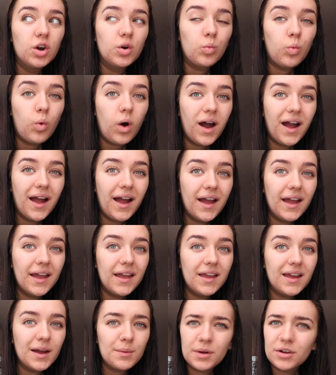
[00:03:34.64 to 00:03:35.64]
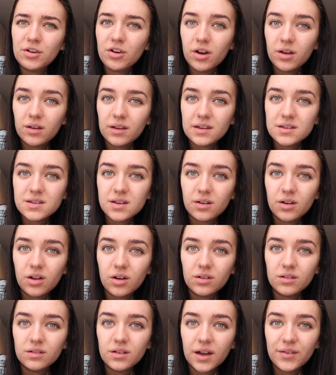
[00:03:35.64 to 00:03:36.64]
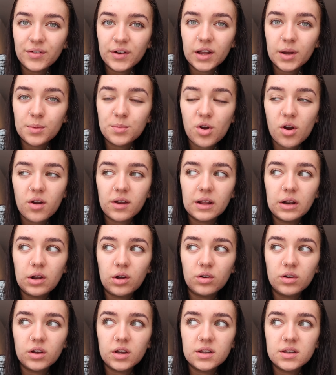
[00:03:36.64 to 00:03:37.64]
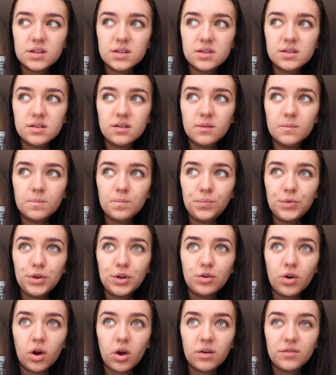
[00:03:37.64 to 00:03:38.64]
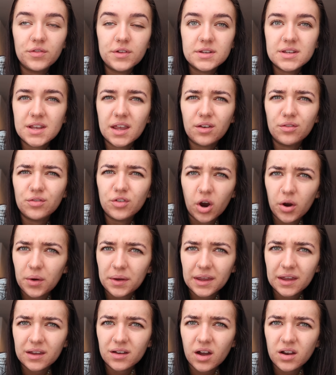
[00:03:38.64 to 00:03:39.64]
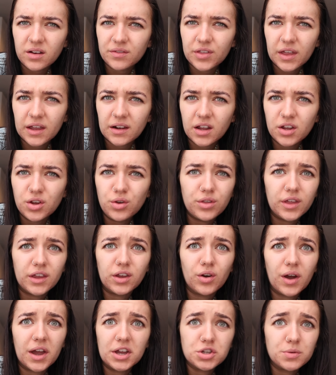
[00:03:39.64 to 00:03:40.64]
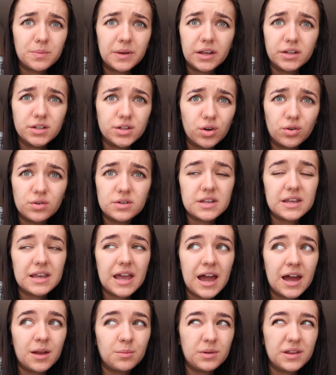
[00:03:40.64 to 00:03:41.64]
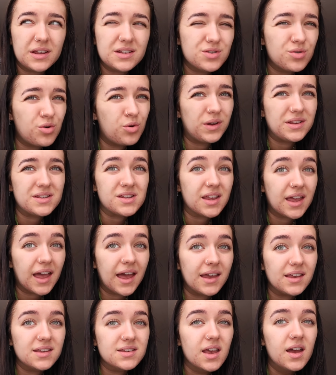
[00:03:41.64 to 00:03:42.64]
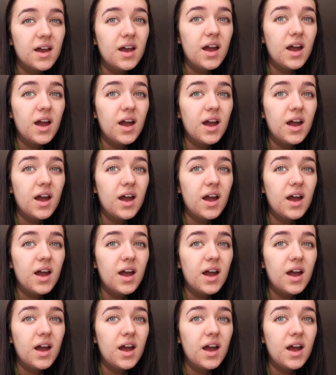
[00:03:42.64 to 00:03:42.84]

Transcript: why am I growing it so long? I feel like I'm growing it long because you grow it for the sake of growing it kind of thing. Like you think your hair should be as long as it can, but that's not always the case.